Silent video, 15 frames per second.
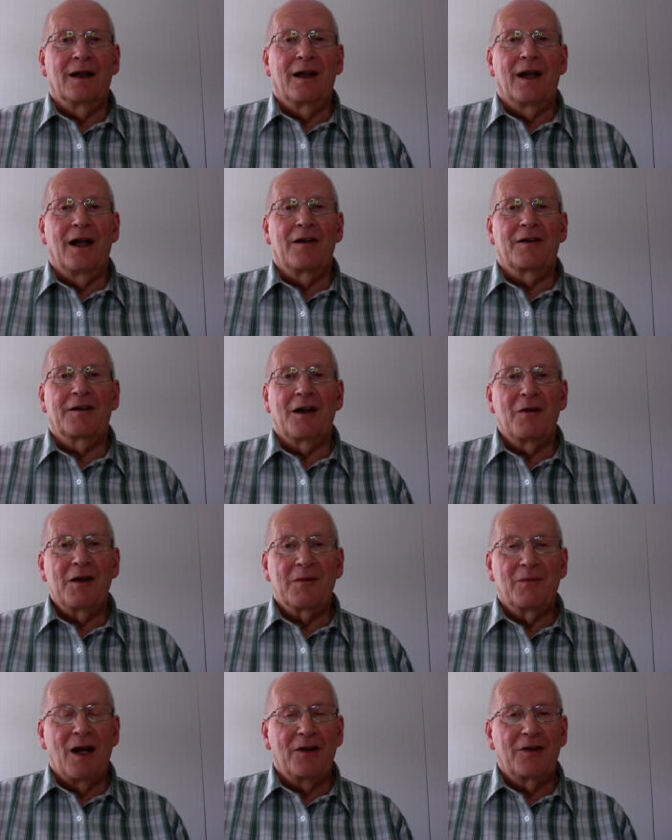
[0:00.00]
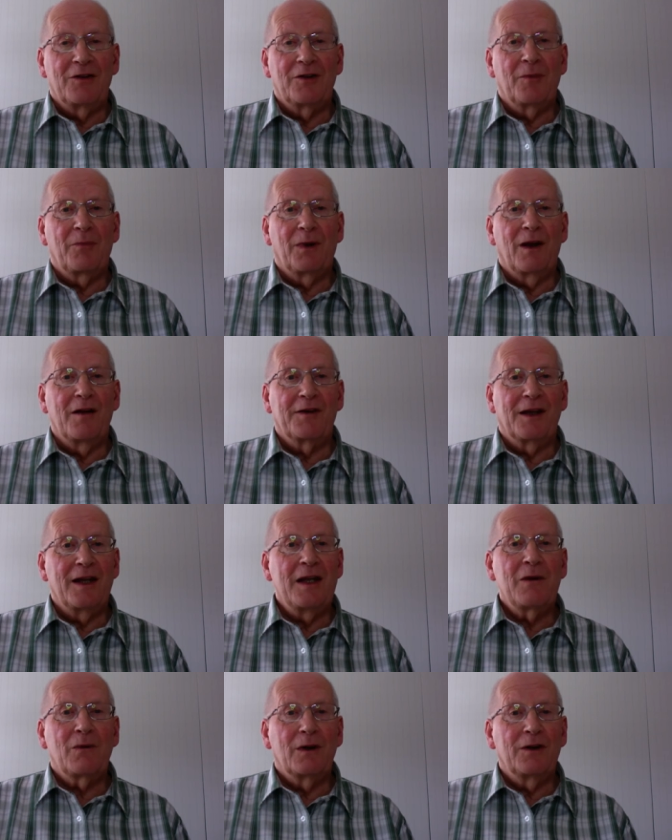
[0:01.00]
And so his message applies
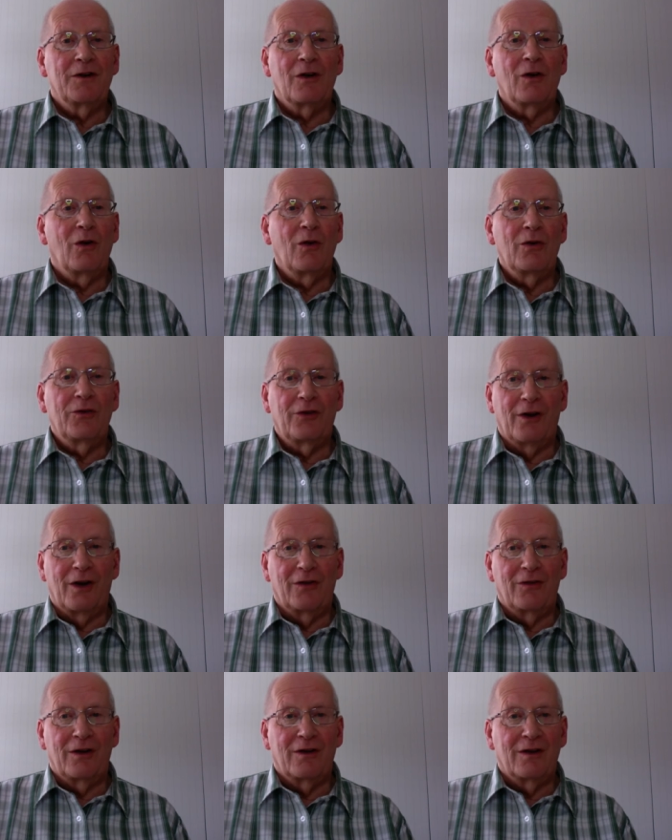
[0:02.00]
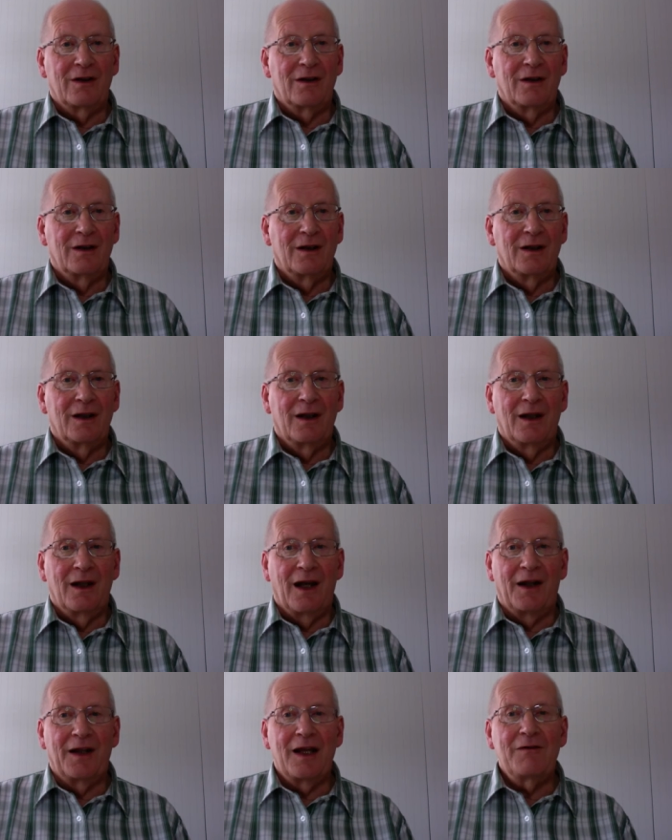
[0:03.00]
equally to all churches,
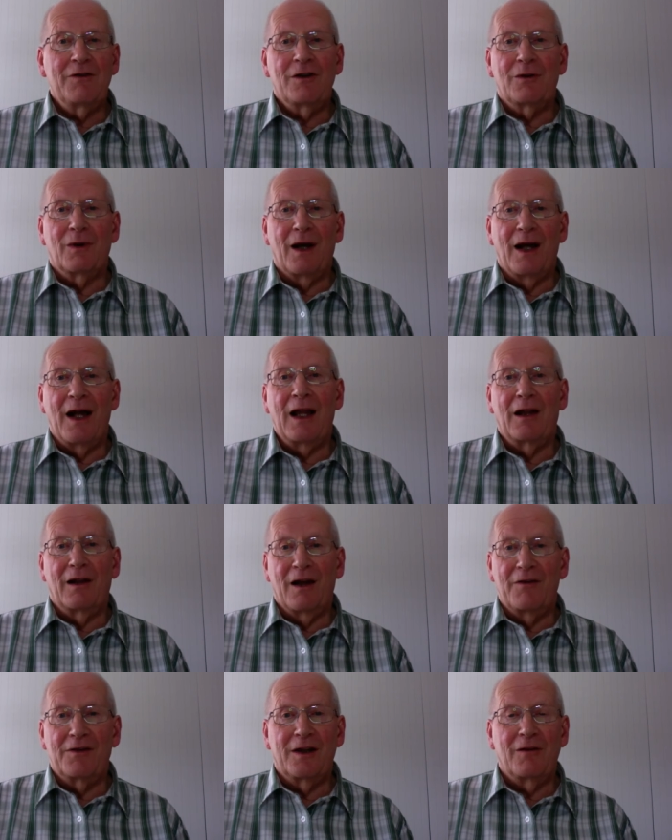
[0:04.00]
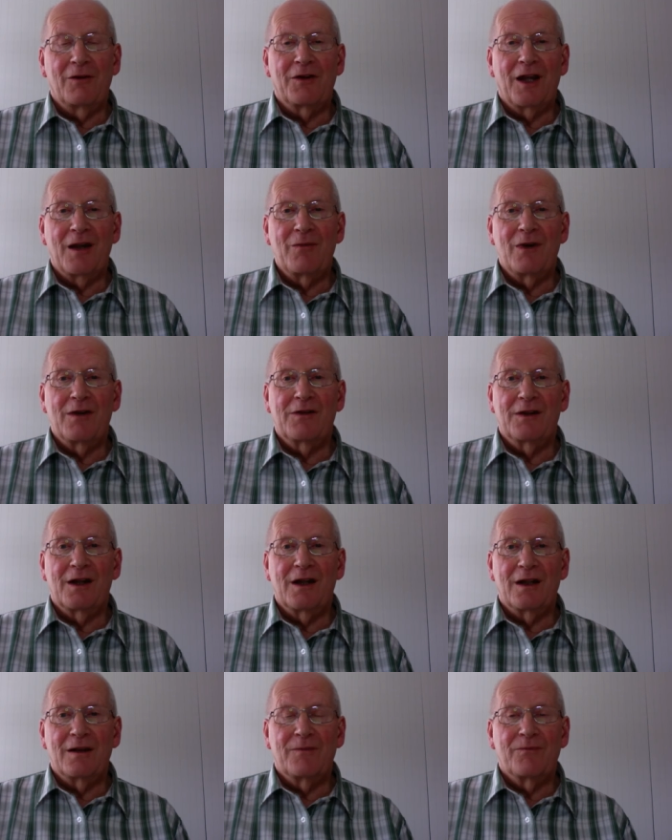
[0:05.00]
and even to our lives here at
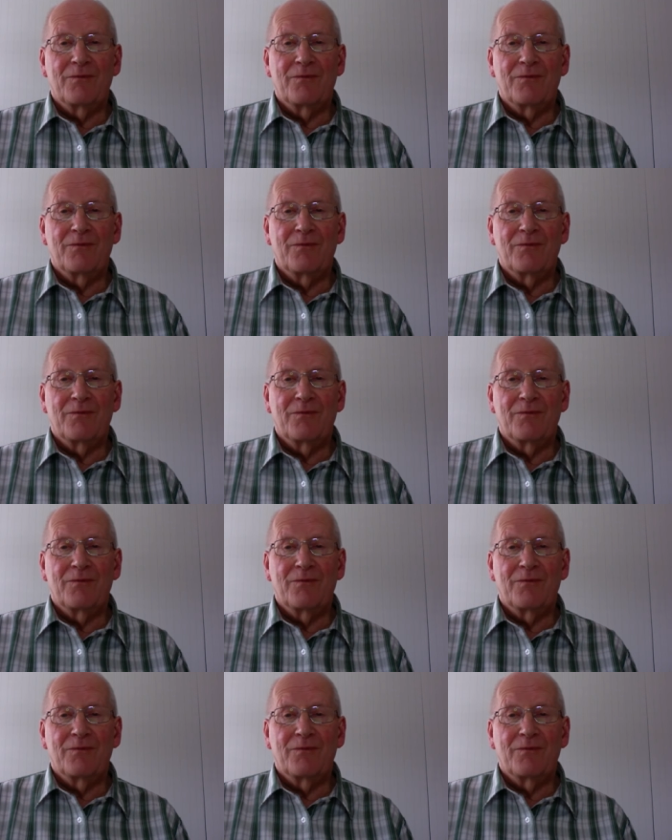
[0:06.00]
ABC.